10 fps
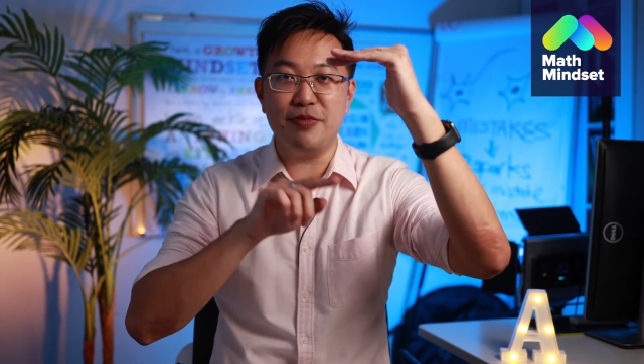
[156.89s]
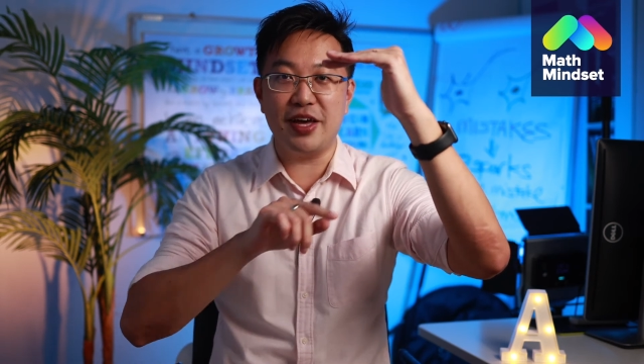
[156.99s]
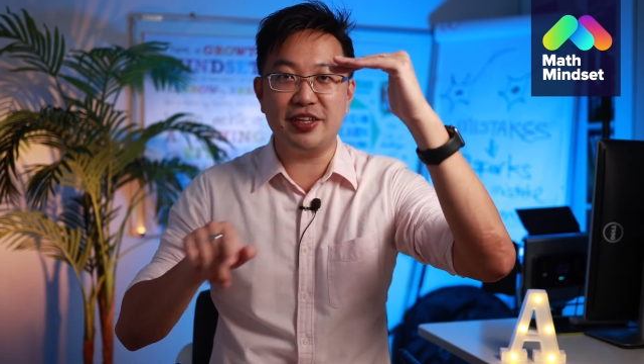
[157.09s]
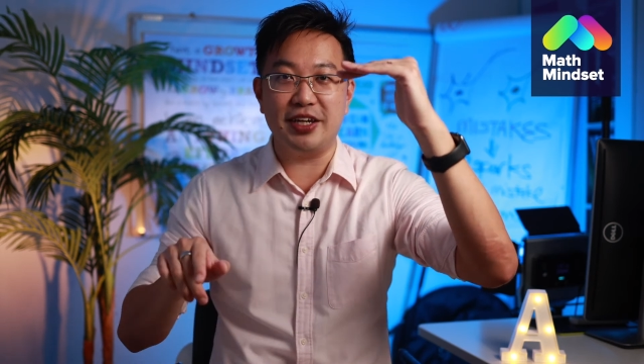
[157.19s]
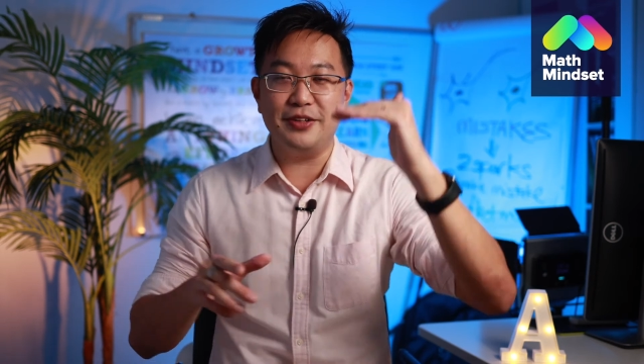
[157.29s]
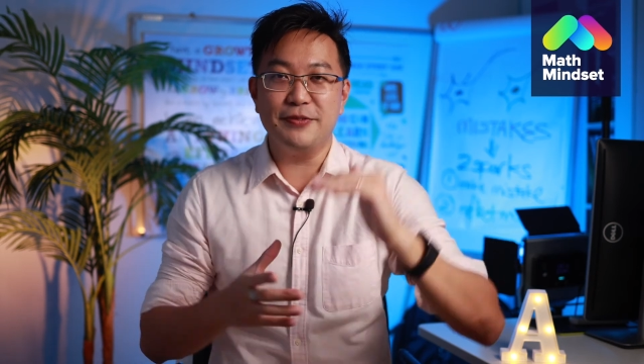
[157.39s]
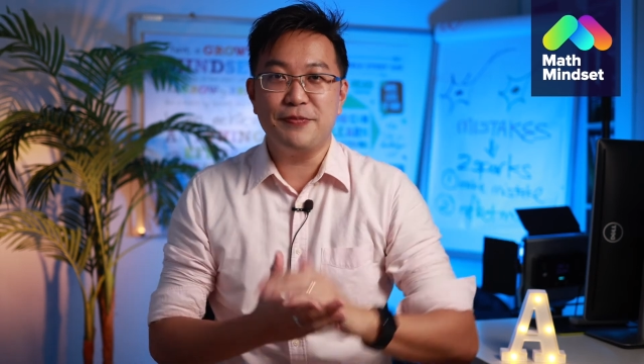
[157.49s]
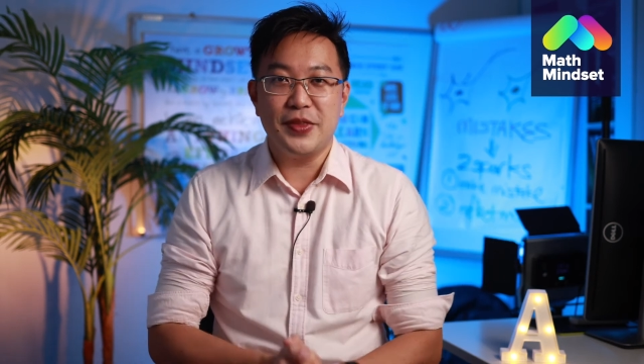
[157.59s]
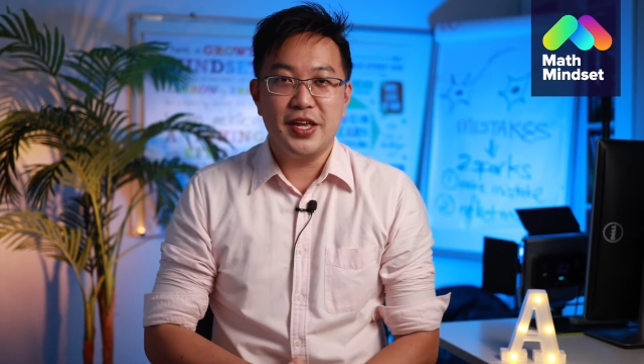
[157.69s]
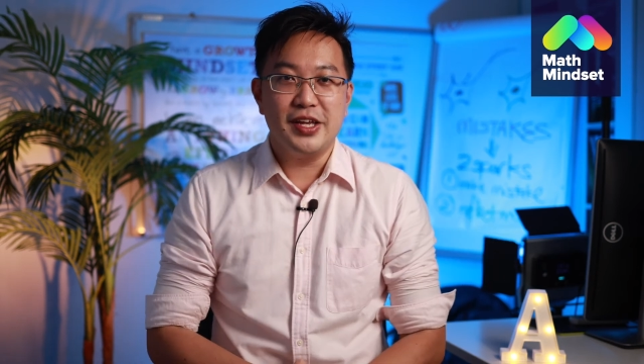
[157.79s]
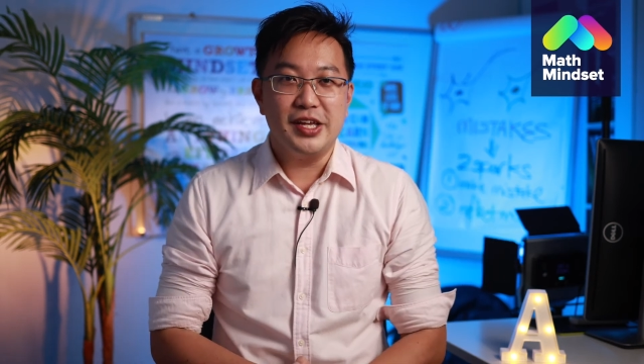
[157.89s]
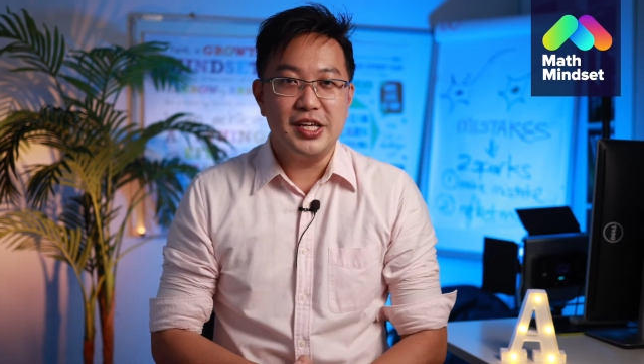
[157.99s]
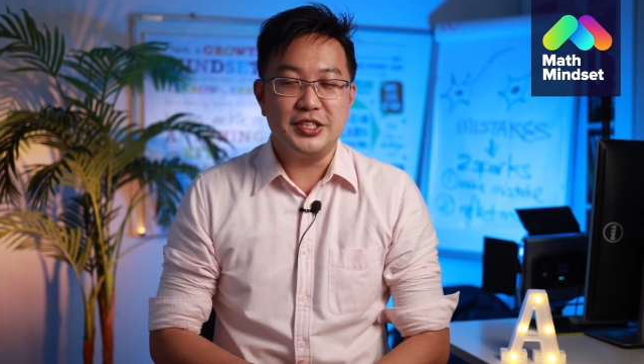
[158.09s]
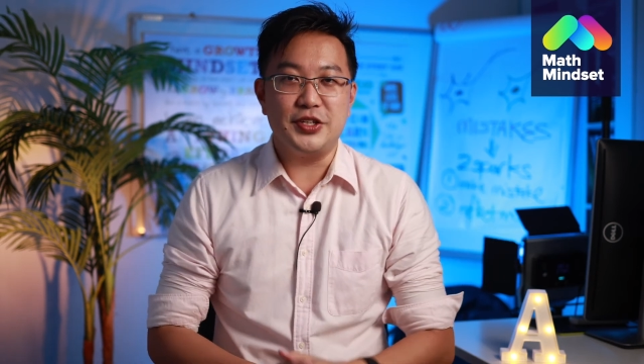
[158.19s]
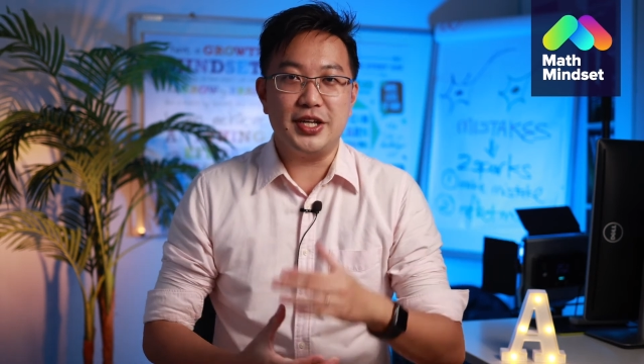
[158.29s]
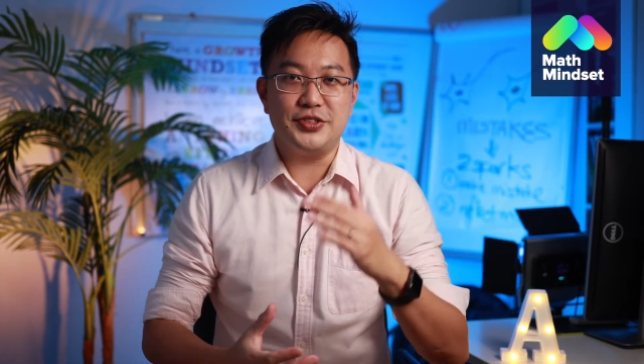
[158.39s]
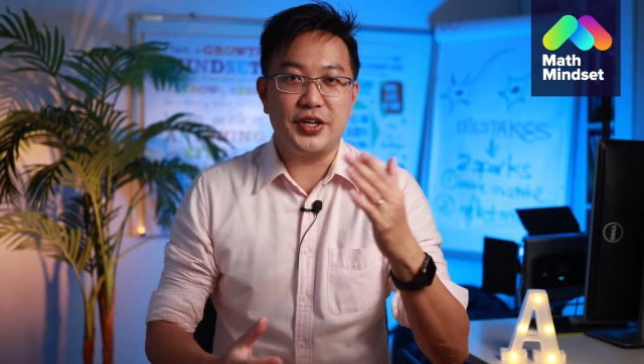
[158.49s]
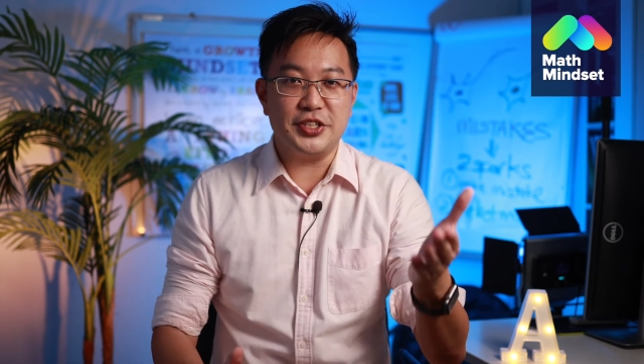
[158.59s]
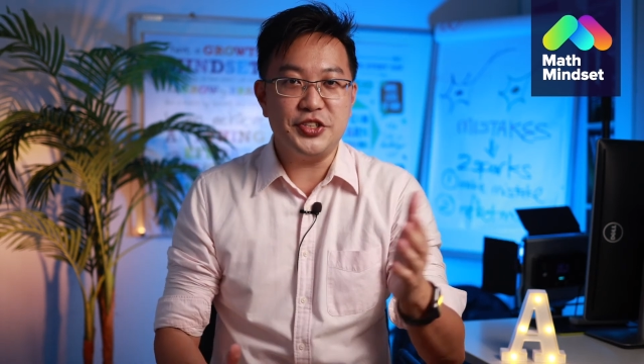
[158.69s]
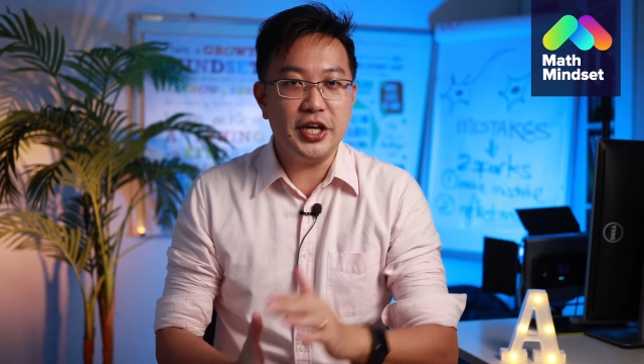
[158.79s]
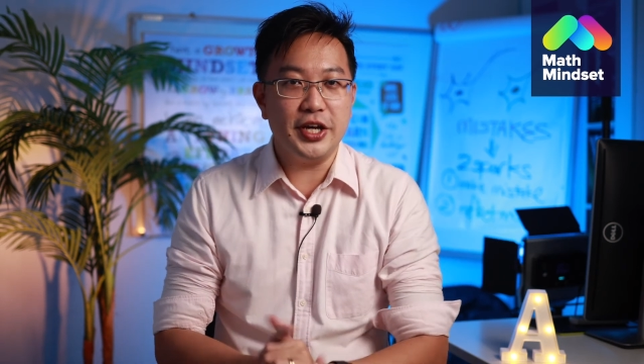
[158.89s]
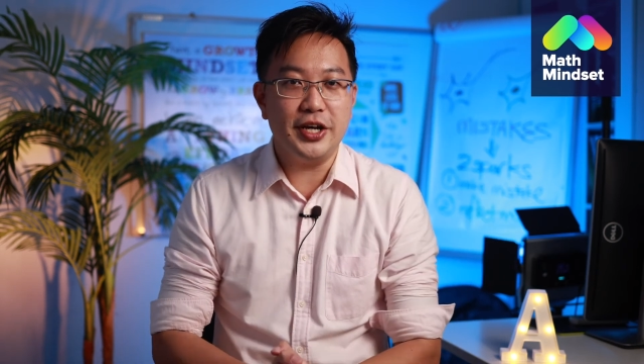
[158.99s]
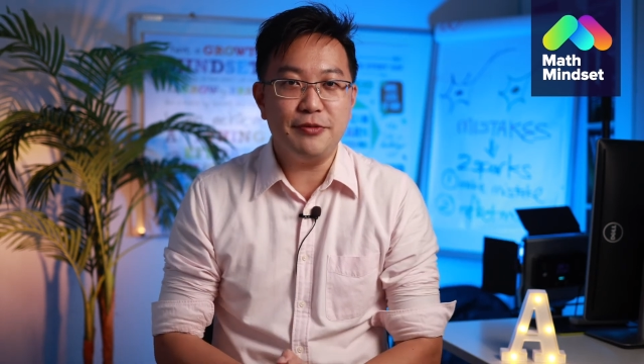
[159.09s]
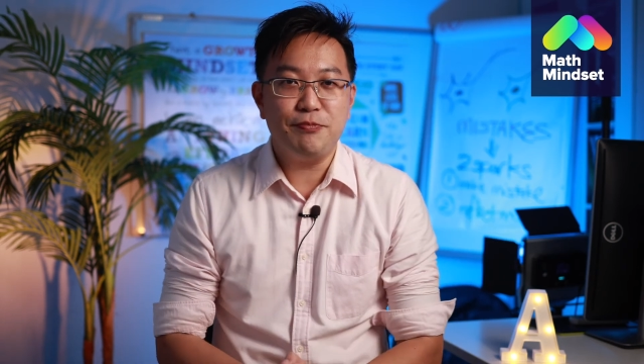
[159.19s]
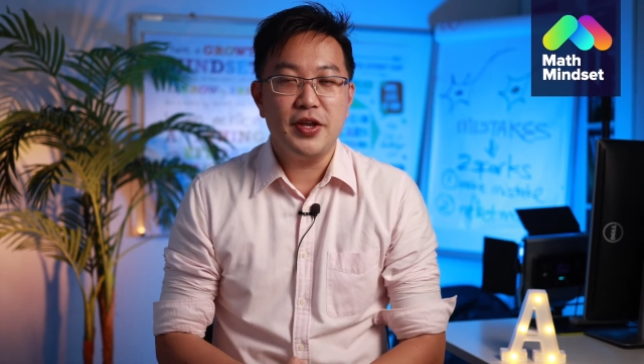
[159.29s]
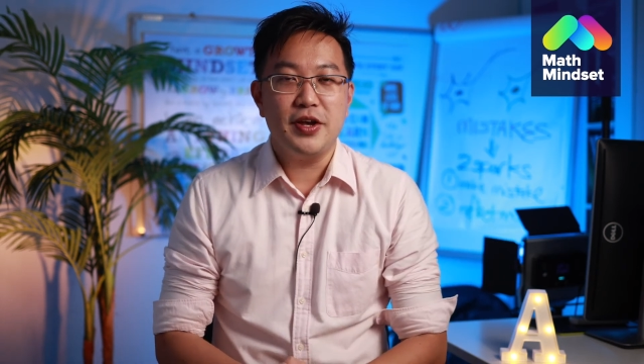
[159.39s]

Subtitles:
method. So as you can see here,